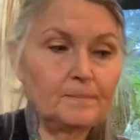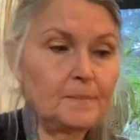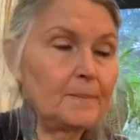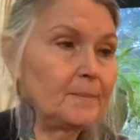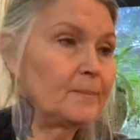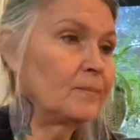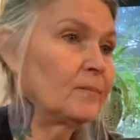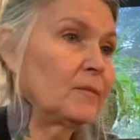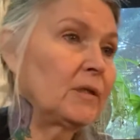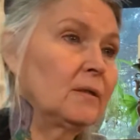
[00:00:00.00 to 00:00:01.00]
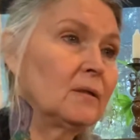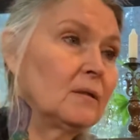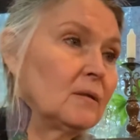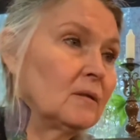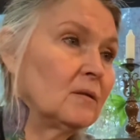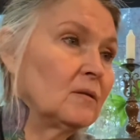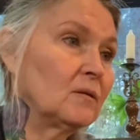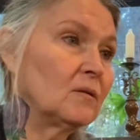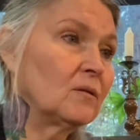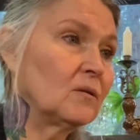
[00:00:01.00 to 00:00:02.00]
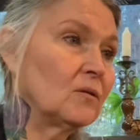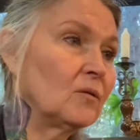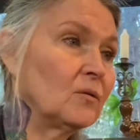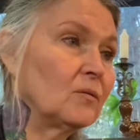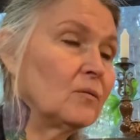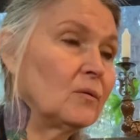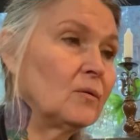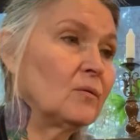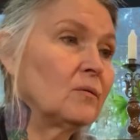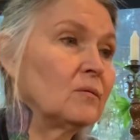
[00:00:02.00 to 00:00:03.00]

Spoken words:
Nobody speaks.